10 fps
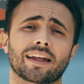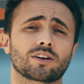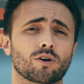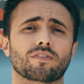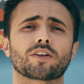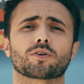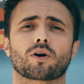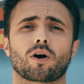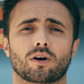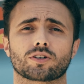And then you have other
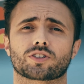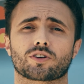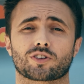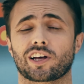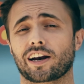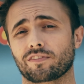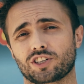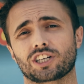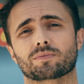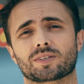cars, there's a lot of
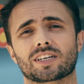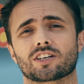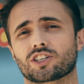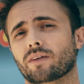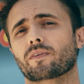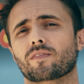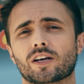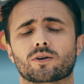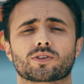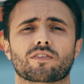GMC and Chevy
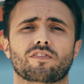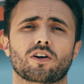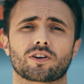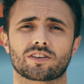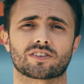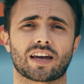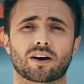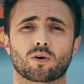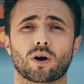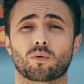vehicles that fall into this
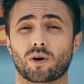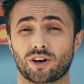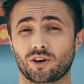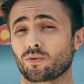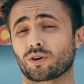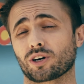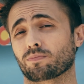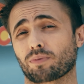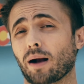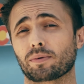category where you
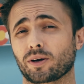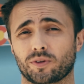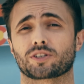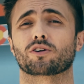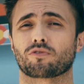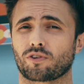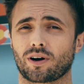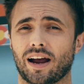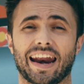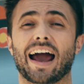could probably only tow
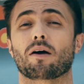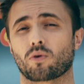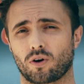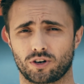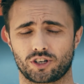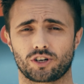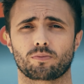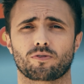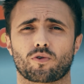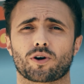for an hour or two
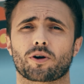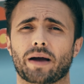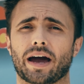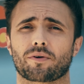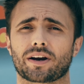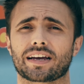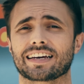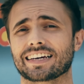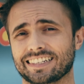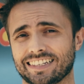before your battery
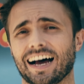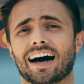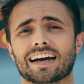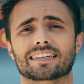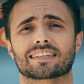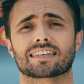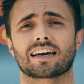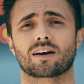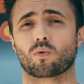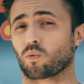dies,
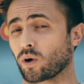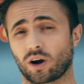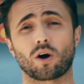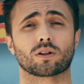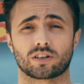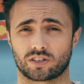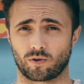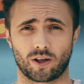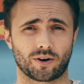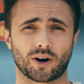regardless of
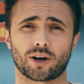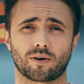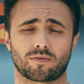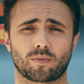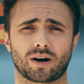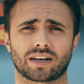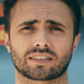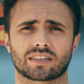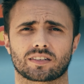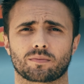whether or not you have a braking
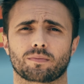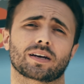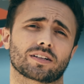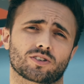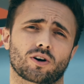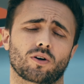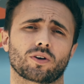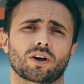system installed.